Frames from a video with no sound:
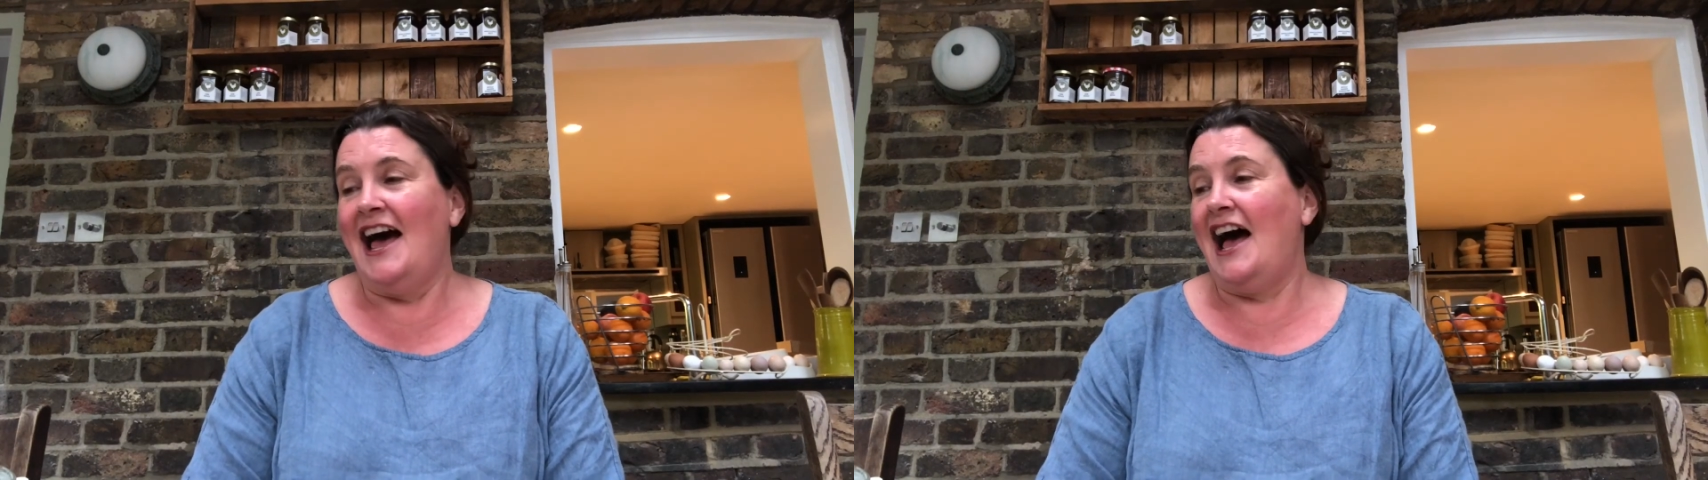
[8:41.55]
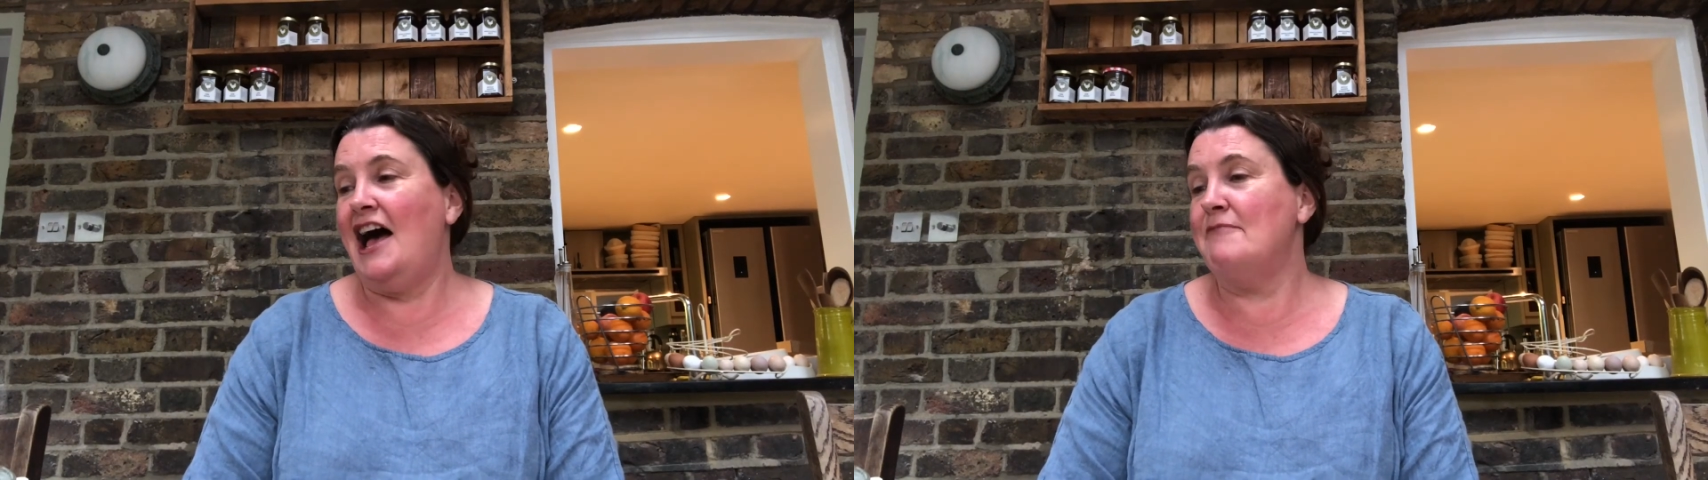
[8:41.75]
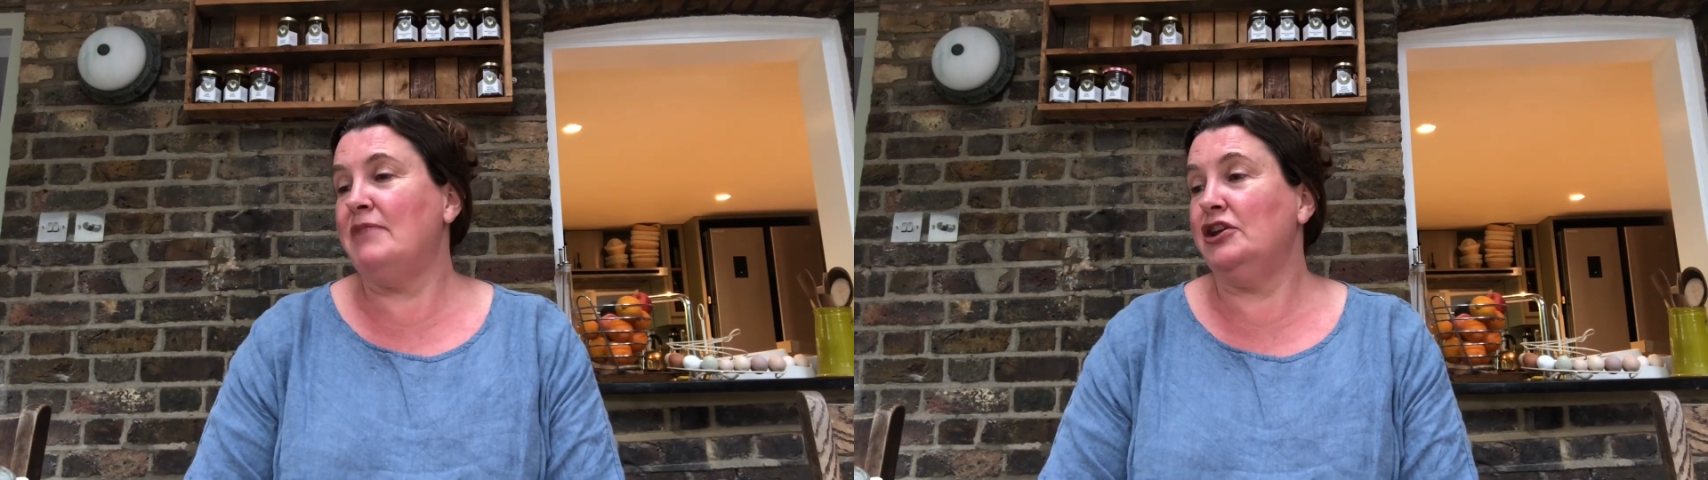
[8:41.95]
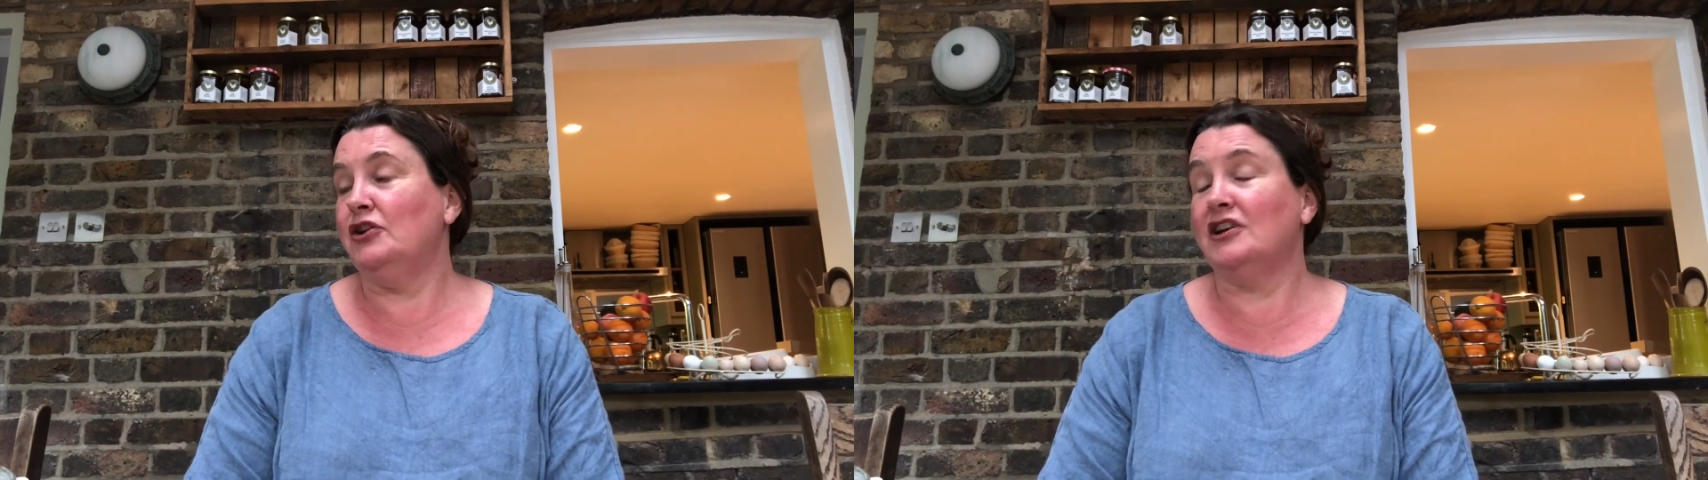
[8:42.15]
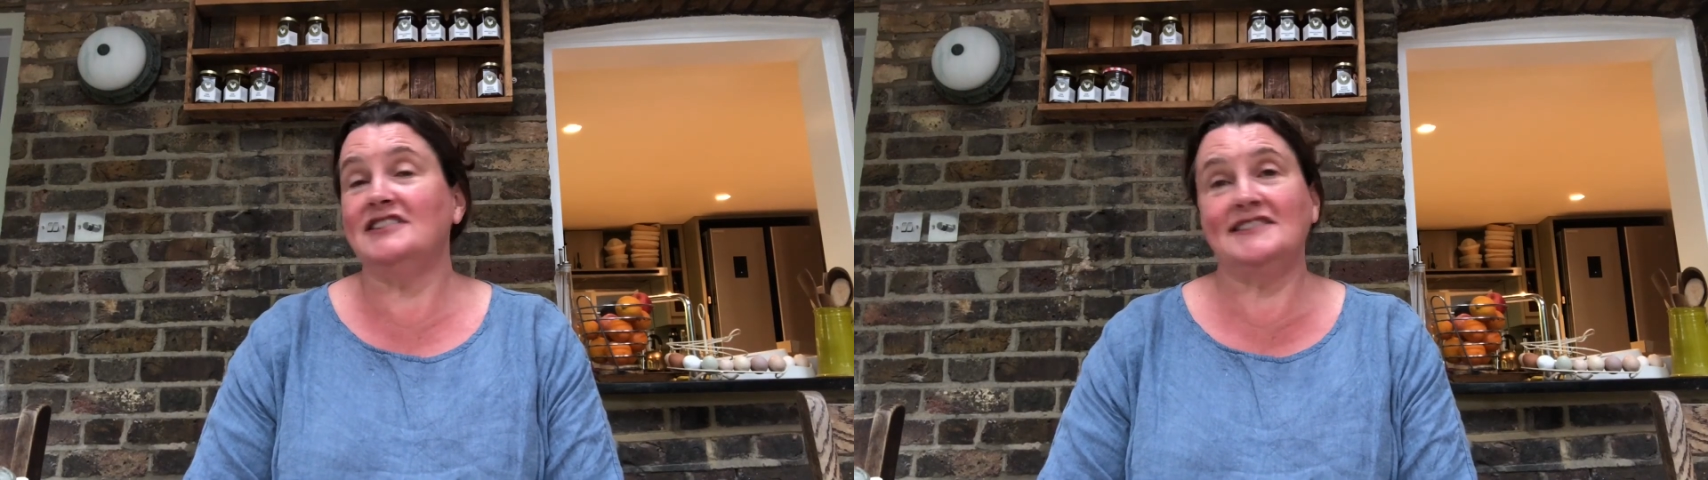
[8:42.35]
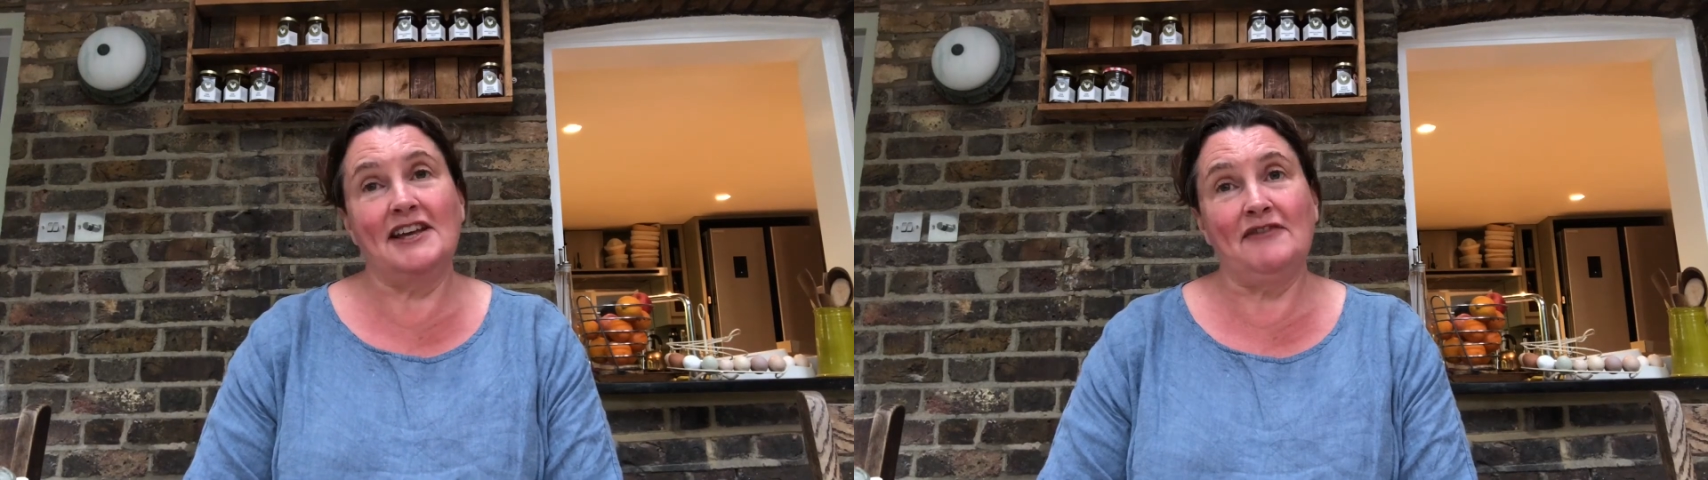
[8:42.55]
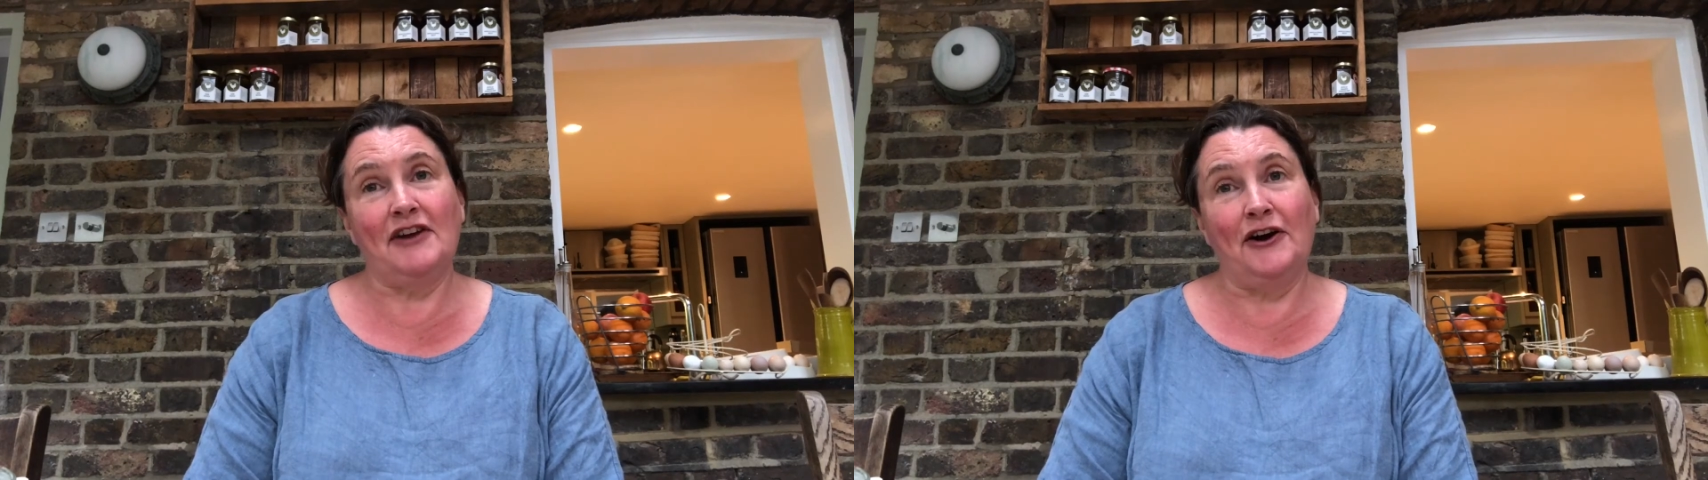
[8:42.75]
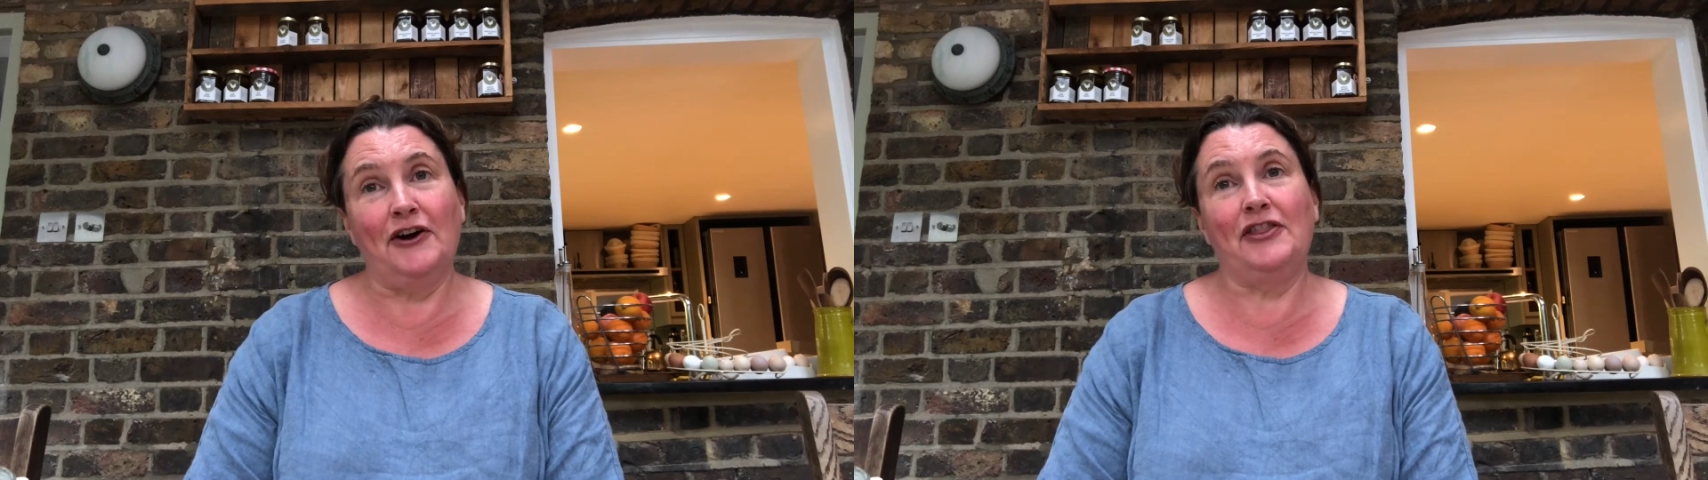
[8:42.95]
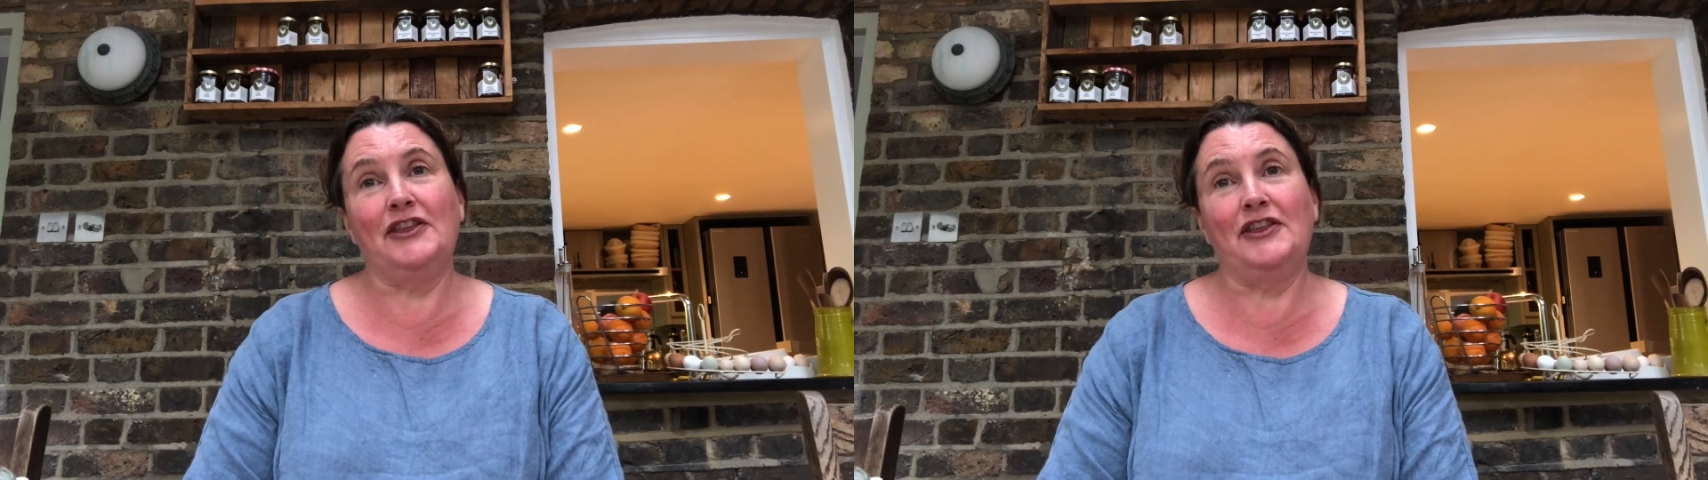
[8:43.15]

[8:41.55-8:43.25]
but you can serve it hot,